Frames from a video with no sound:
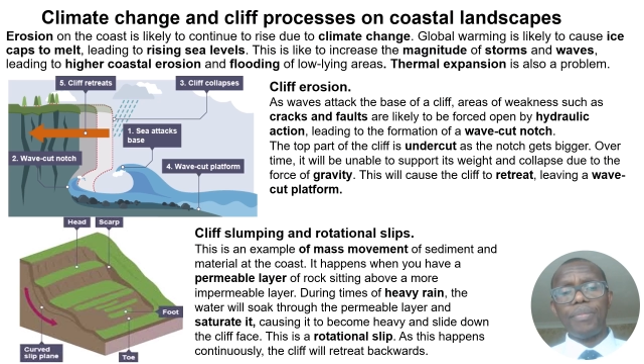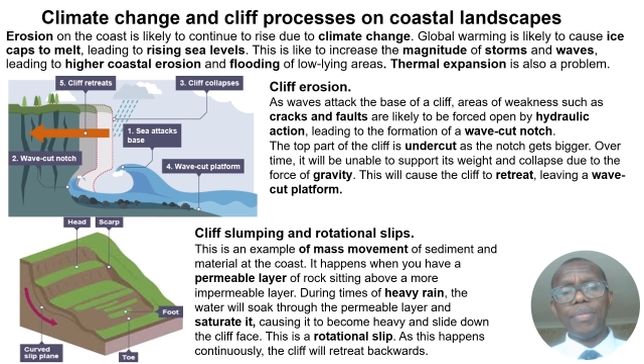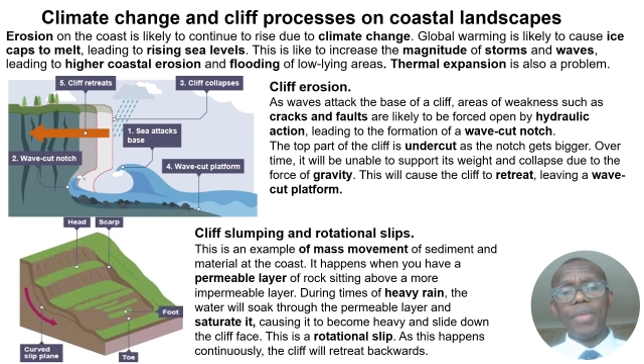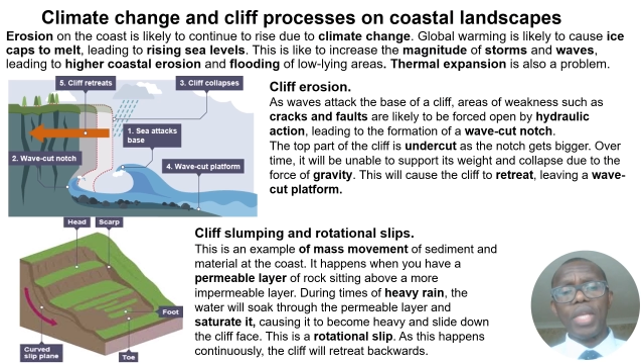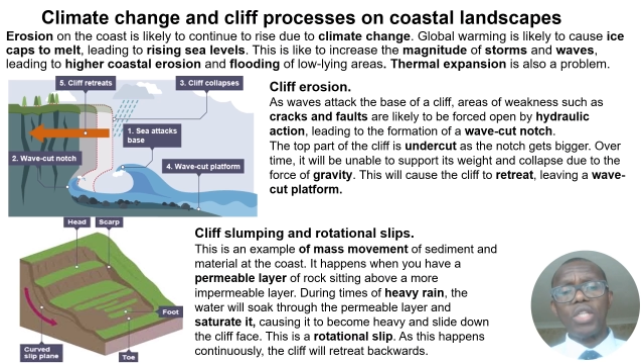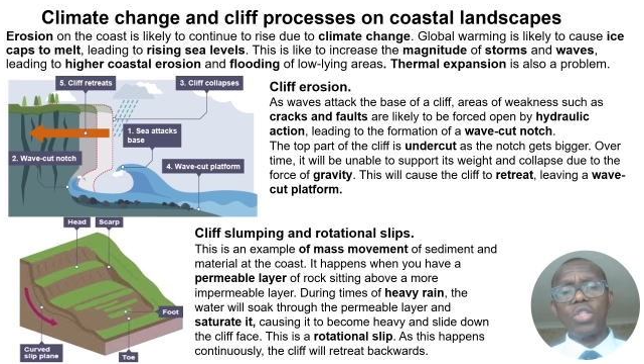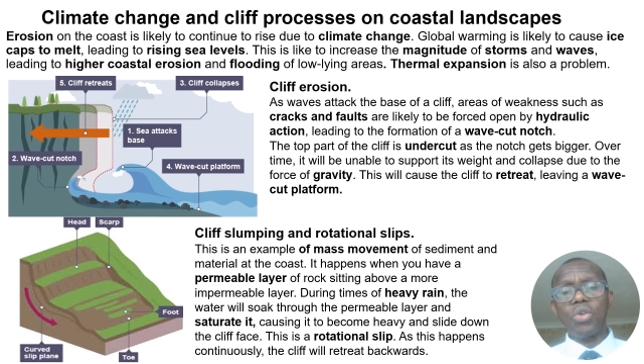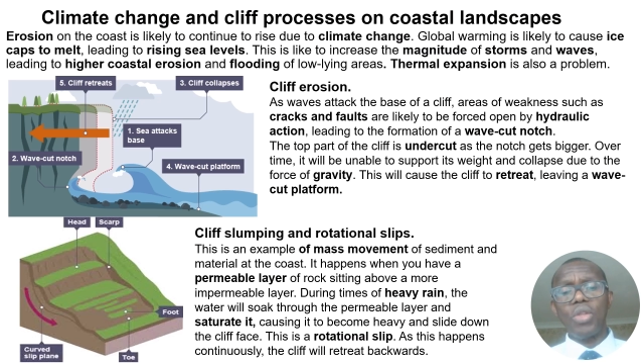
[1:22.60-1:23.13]

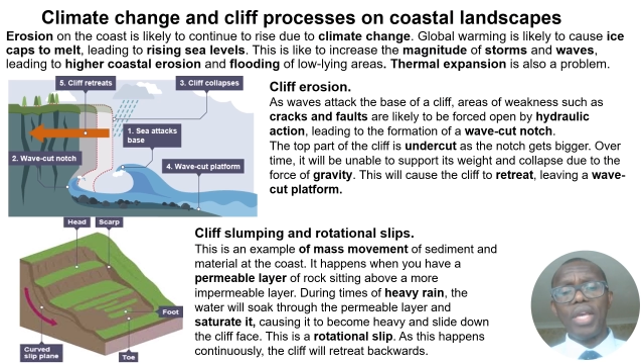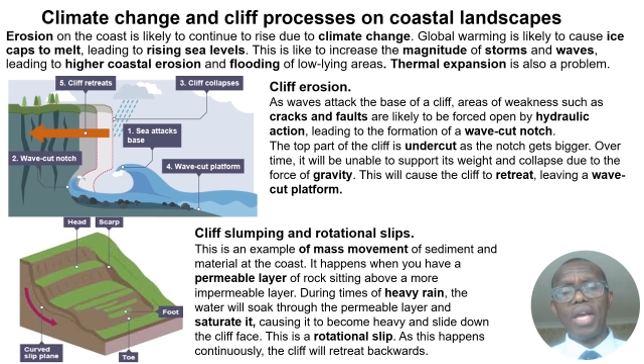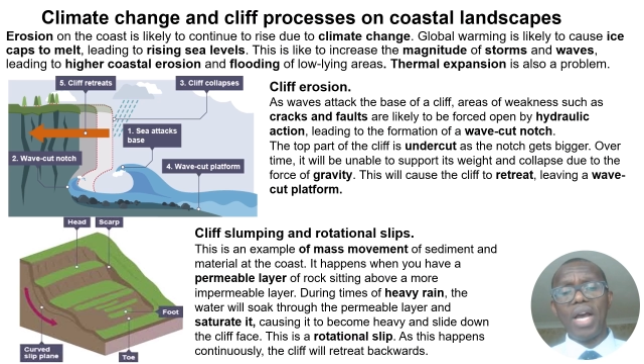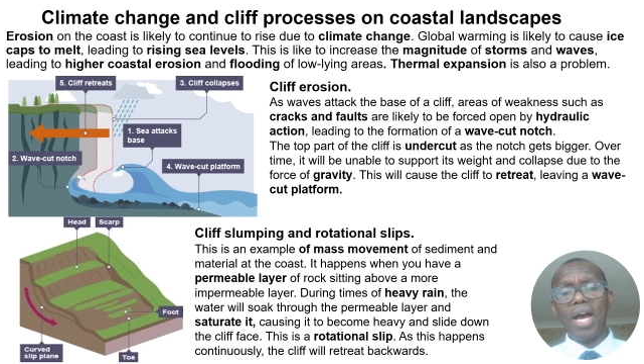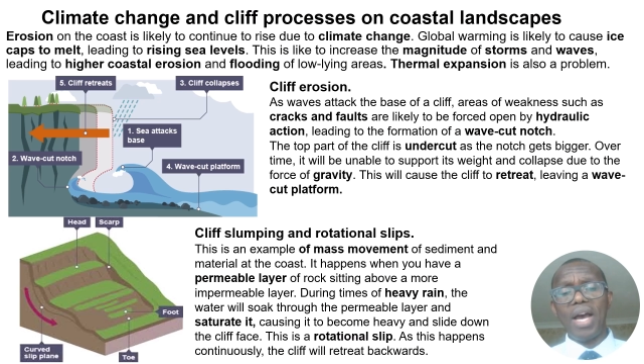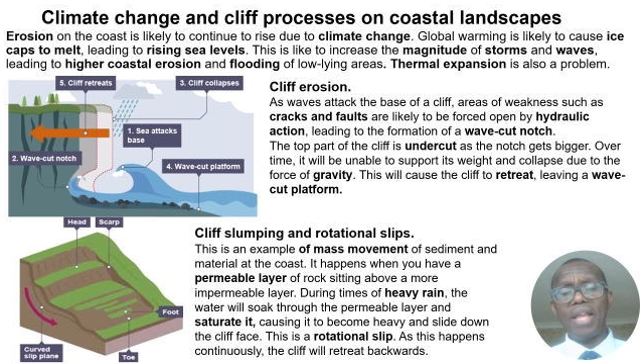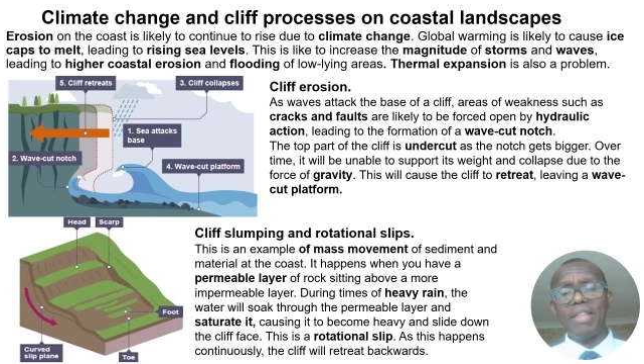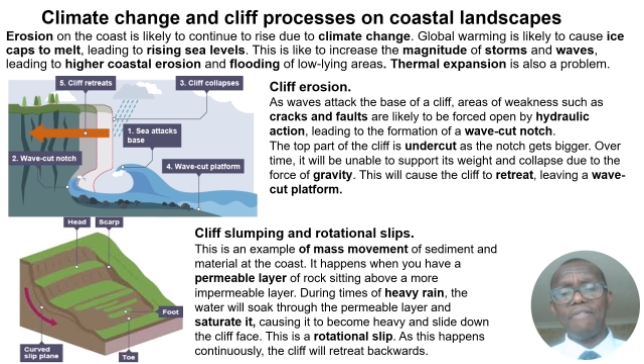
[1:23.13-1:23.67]
So
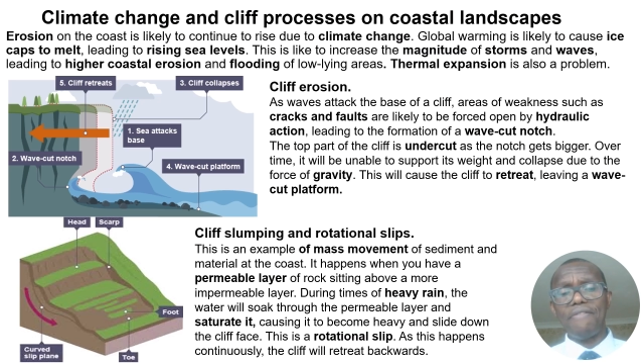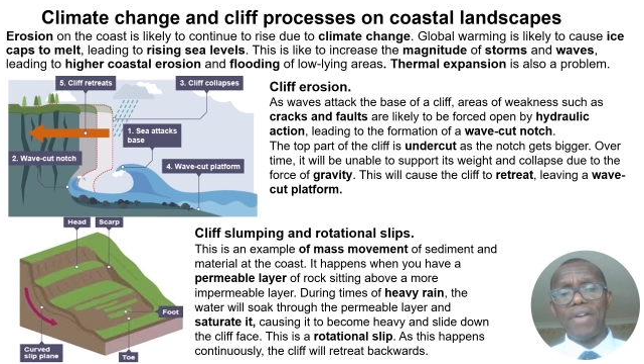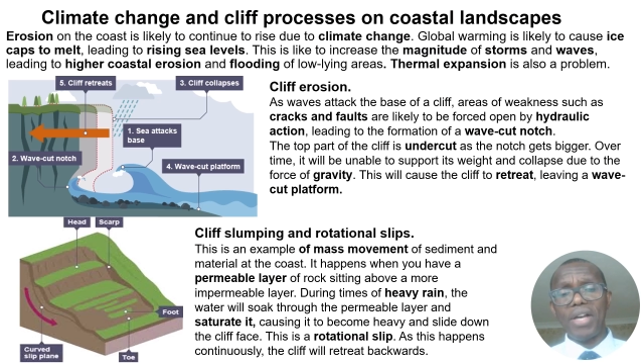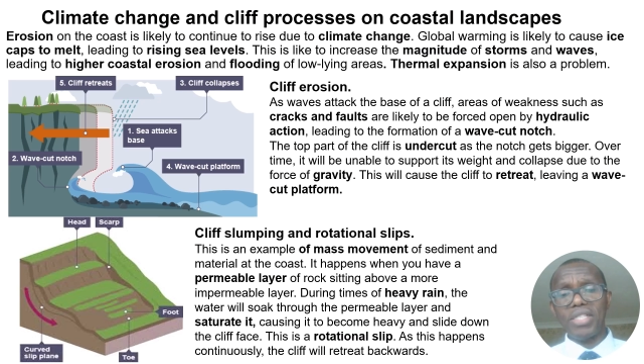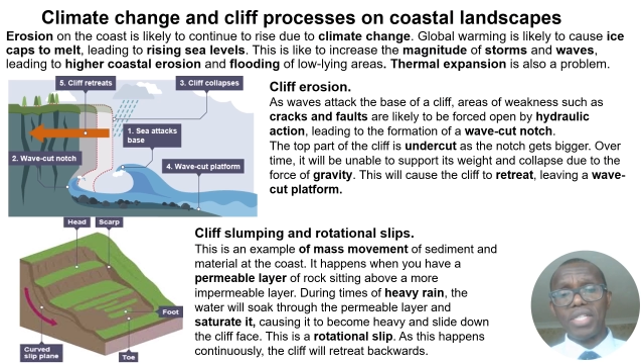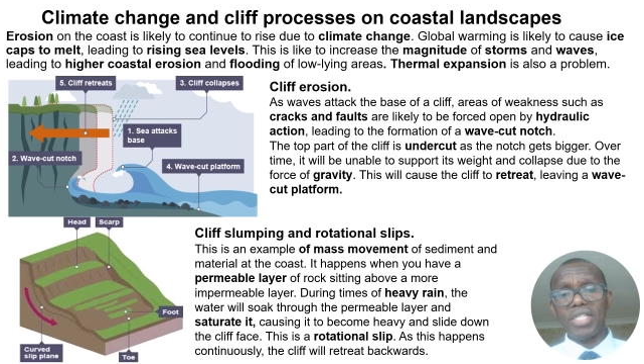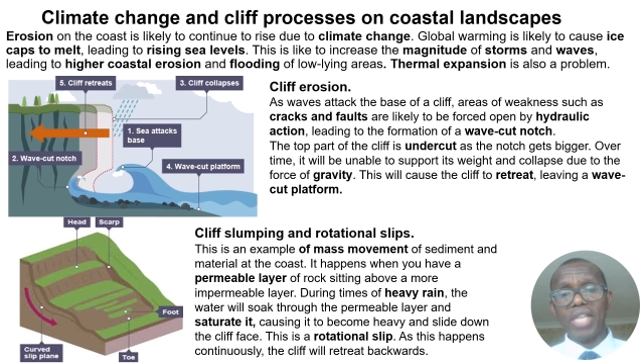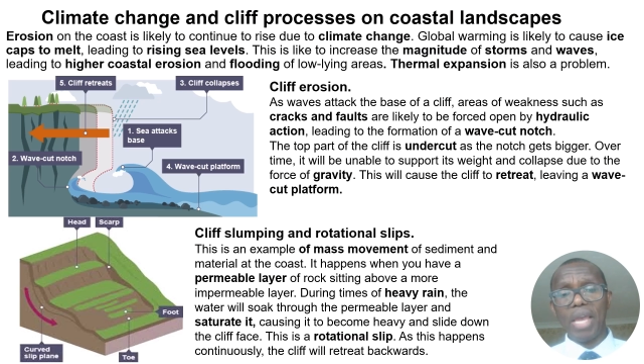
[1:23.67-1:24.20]
the
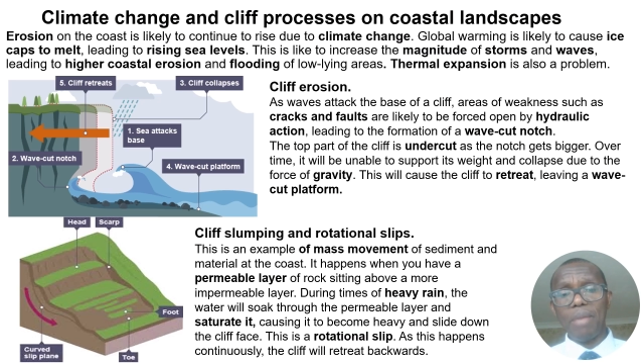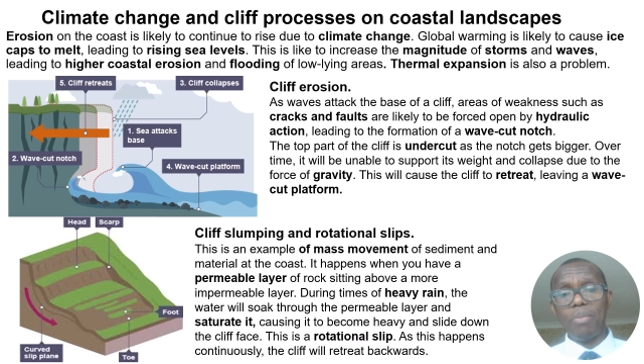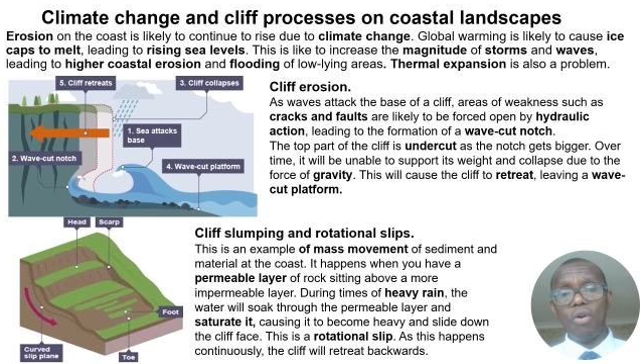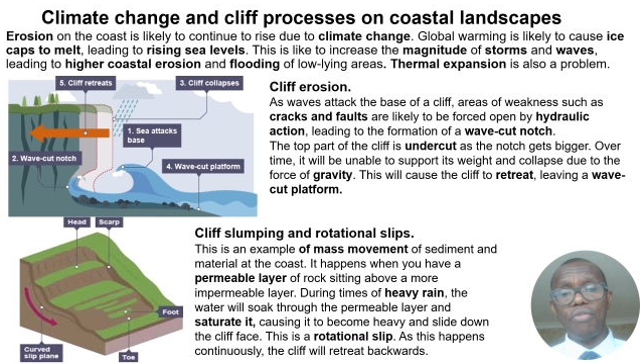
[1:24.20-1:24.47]
first type